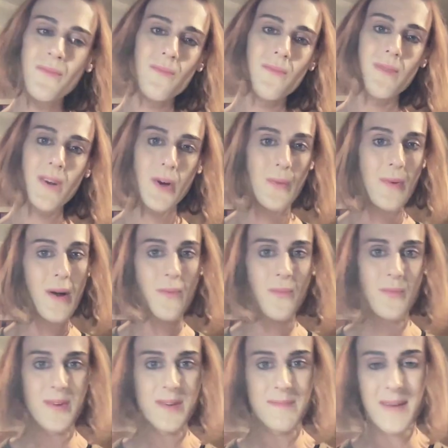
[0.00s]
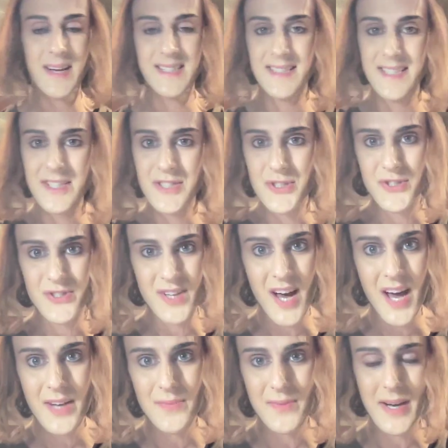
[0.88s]
like around when my sister
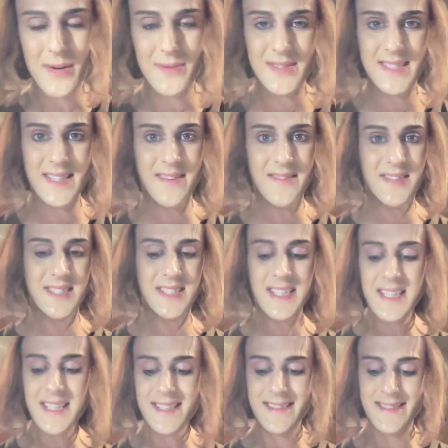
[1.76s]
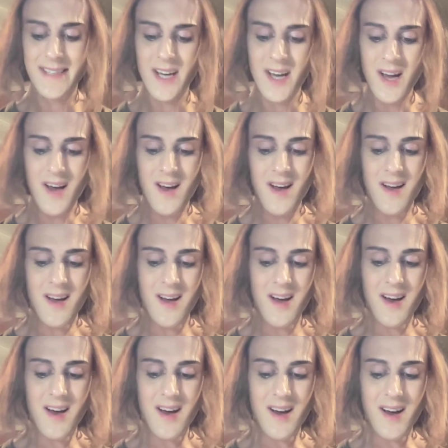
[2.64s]
died when I was 17,
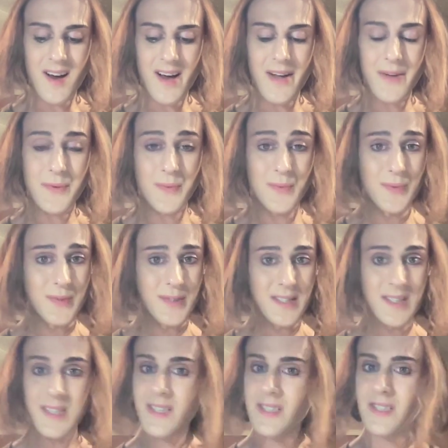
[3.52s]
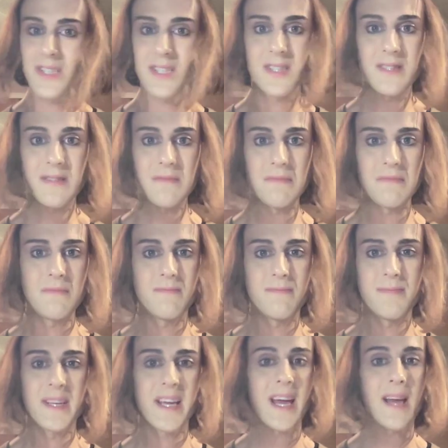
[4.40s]
I really just
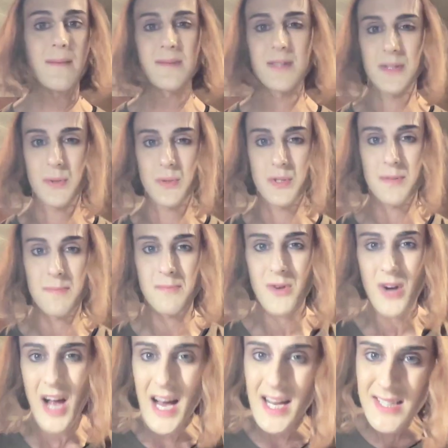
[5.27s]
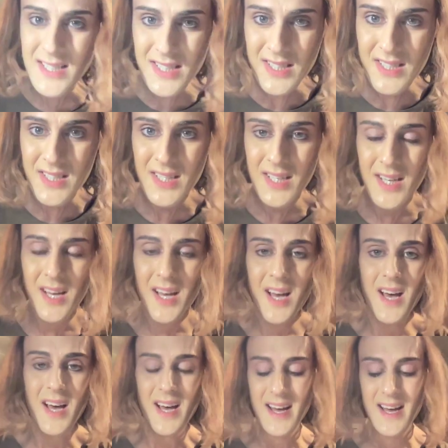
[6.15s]
became so depressed,
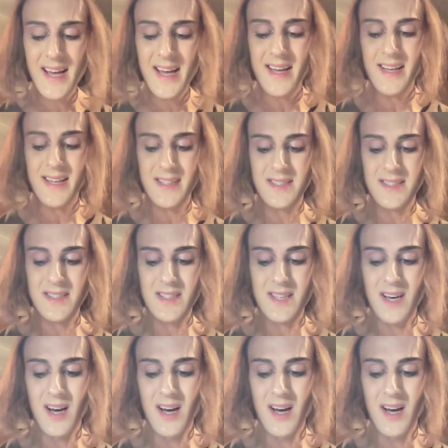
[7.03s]
and